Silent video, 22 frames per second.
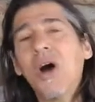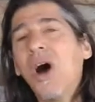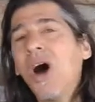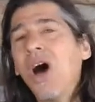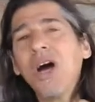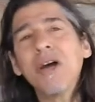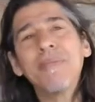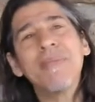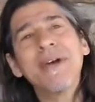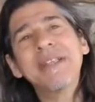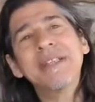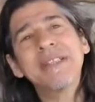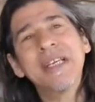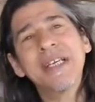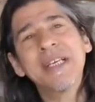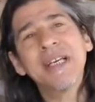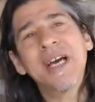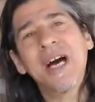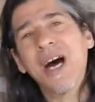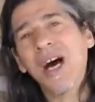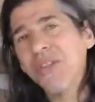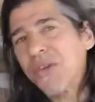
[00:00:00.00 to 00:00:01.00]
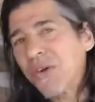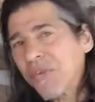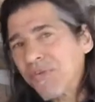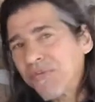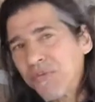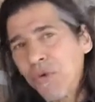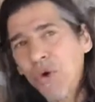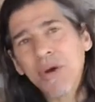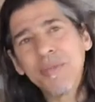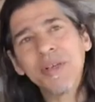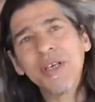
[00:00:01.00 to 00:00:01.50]
augmenting other
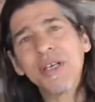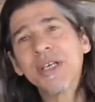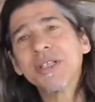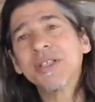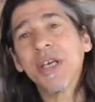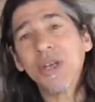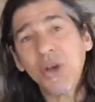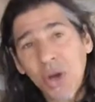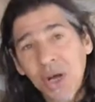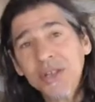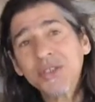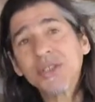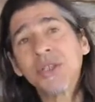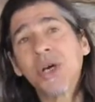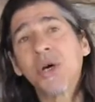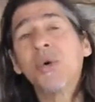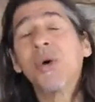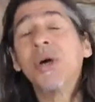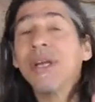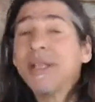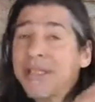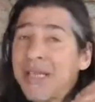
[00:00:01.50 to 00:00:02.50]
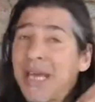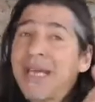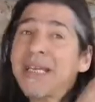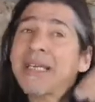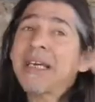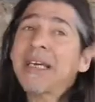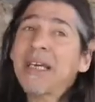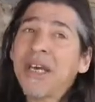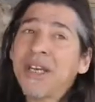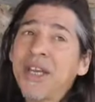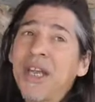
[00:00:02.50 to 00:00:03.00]
formulas, and also
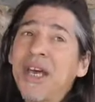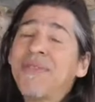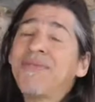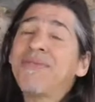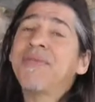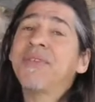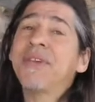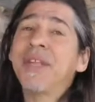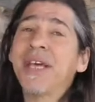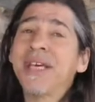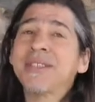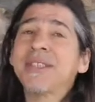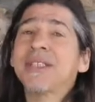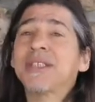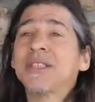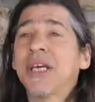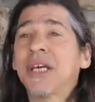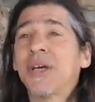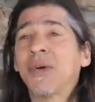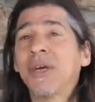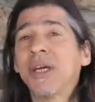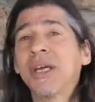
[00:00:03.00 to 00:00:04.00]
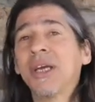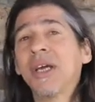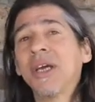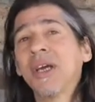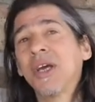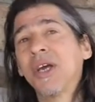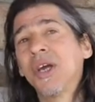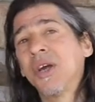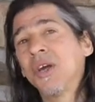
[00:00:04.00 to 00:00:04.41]
taking enough necessary